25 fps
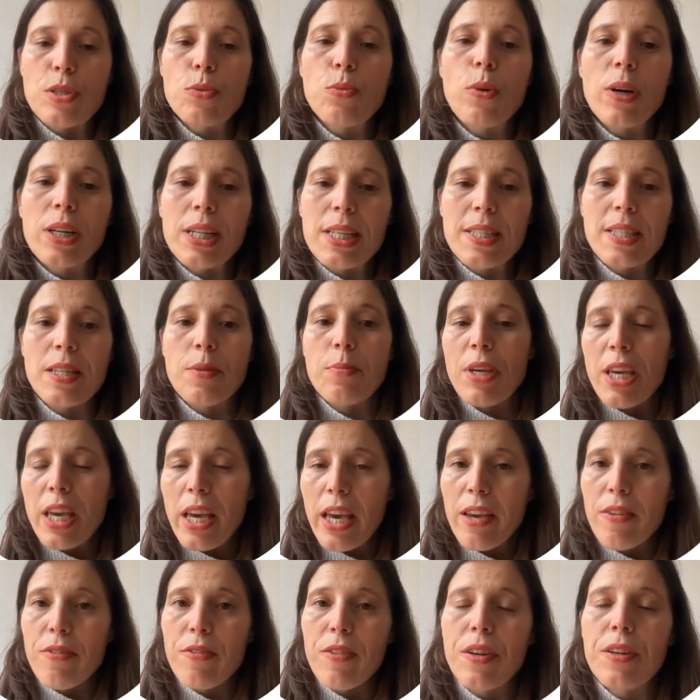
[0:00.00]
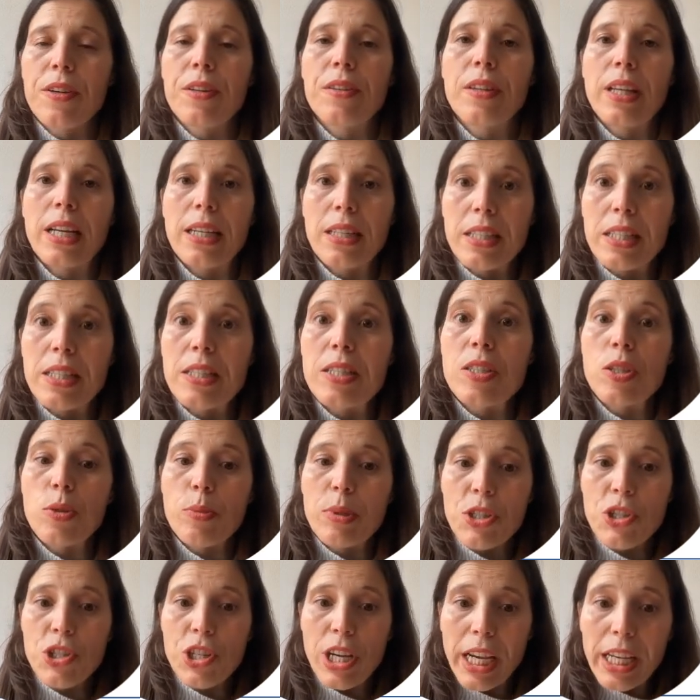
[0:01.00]
what is the behavior that needs to be
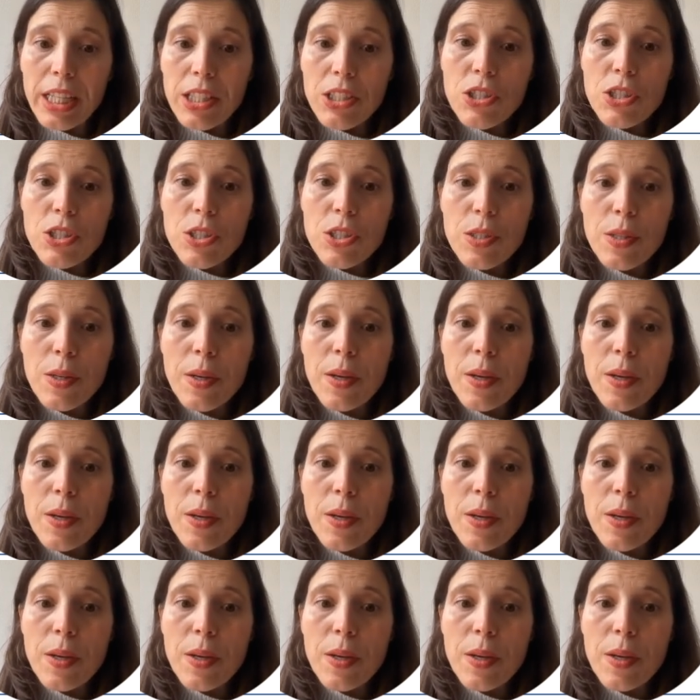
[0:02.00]
changed.